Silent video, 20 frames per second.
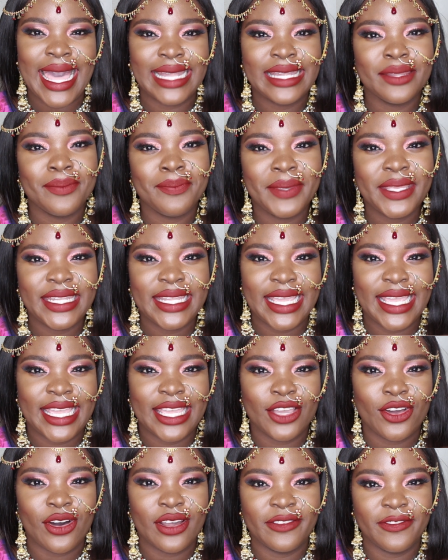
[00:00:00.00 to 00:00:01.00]
and LaBeat
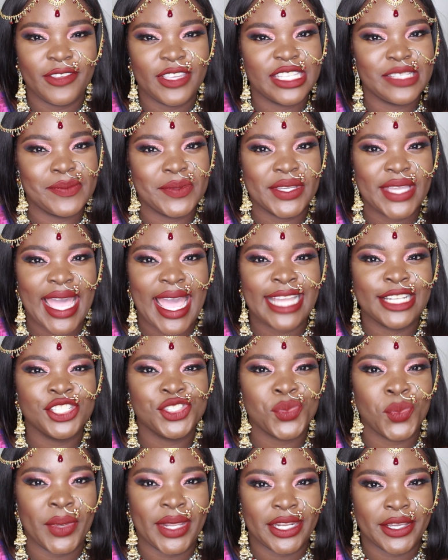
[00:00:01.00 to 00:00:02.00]
Inc. on Facebook
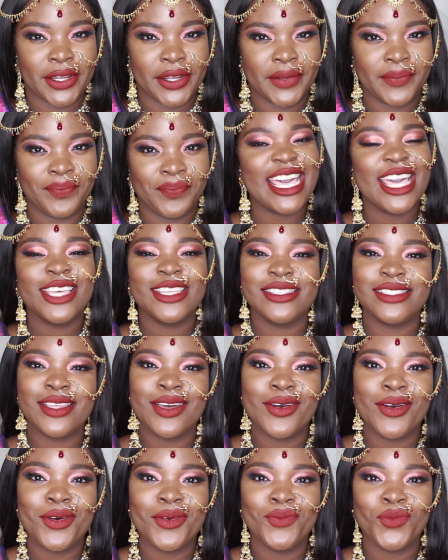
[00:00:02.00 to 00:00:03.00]
and Twitter.
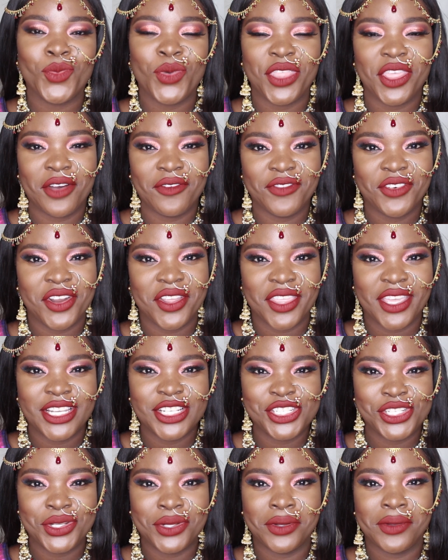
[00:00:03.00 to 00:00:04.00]
So without
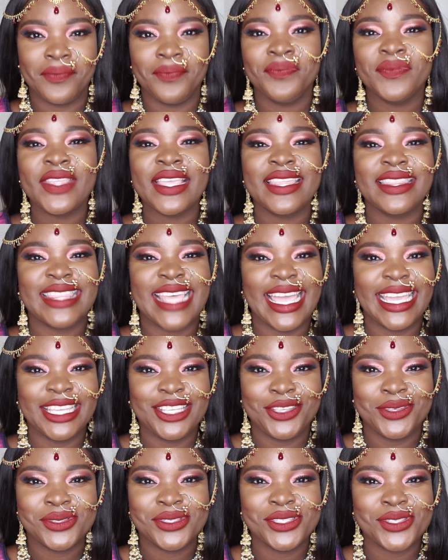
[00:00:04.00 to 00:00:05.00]
further ado,
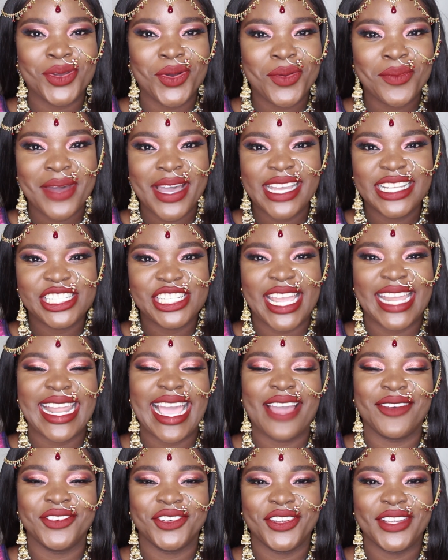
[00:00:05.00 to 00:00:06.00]
thank you so much
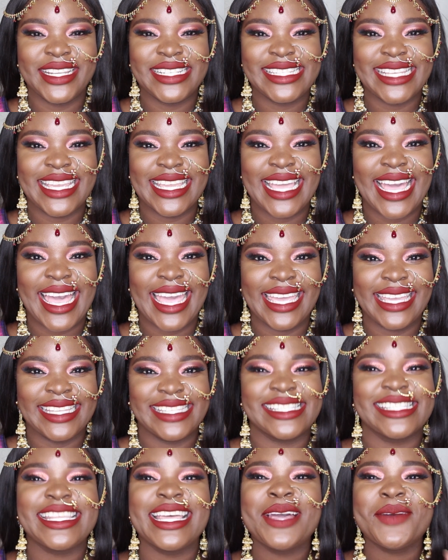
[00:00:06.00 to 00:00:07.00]
and have a great day,
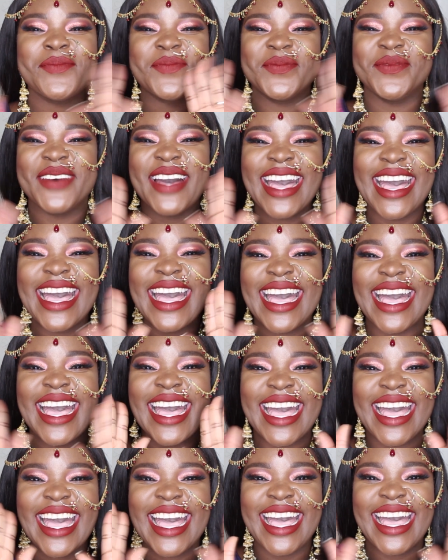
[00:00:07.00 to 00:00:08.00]
guys.
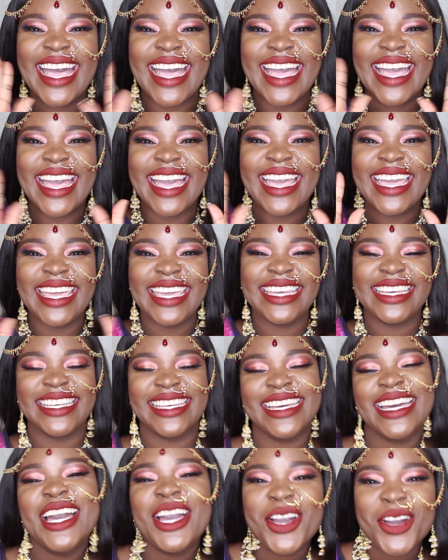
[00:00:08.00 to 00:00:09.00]
Bye.
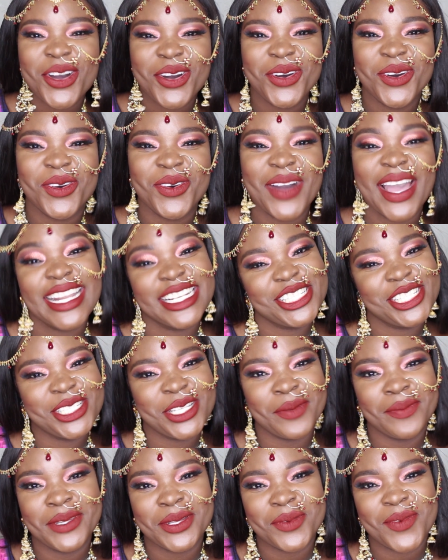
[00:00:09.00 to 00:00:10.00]
Oh, and
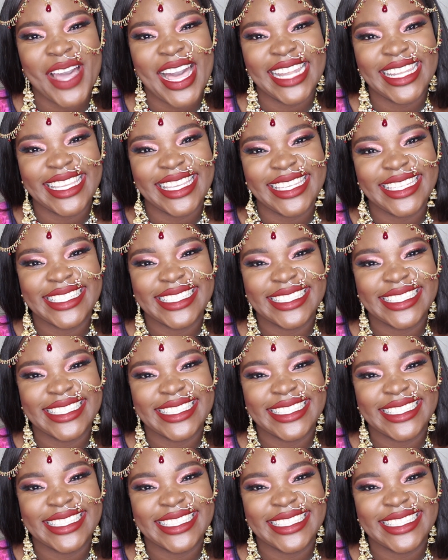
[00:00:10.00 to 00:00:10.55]
Shub Diwali.